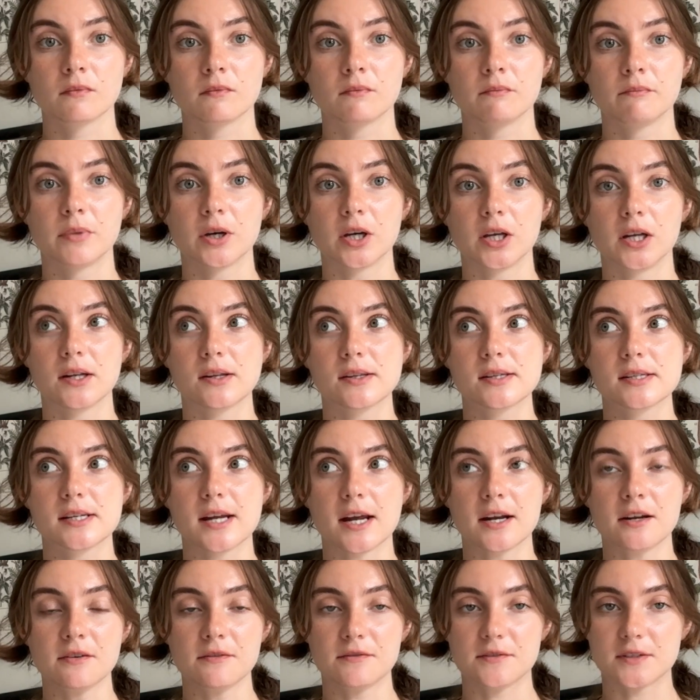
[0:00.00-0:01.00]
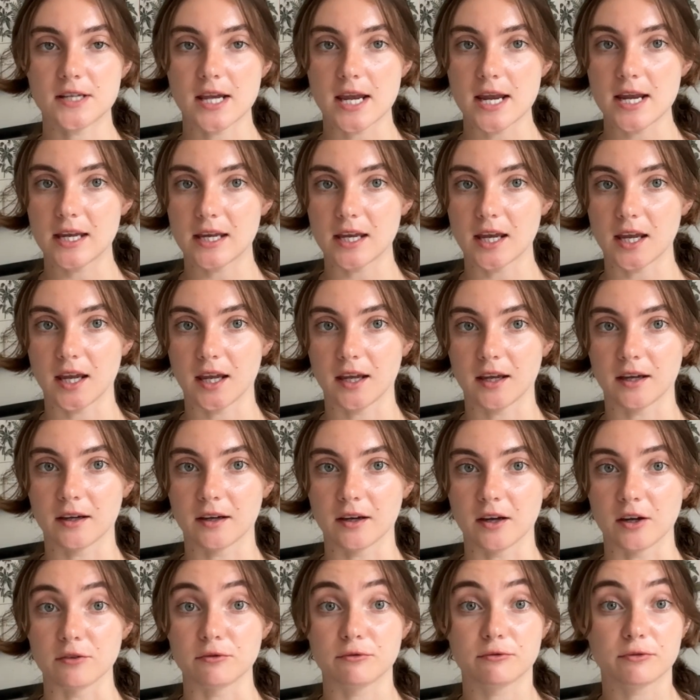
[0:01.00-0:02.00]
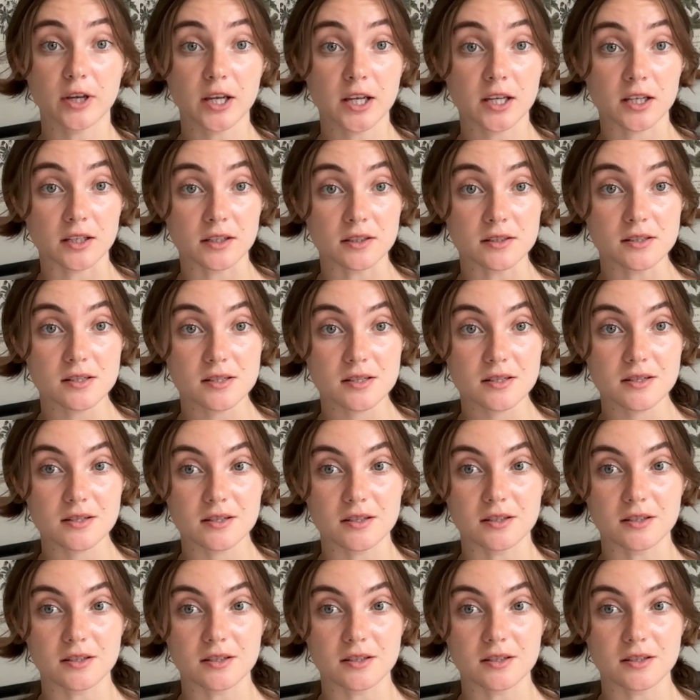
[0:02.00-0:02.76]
But instead of taking offense,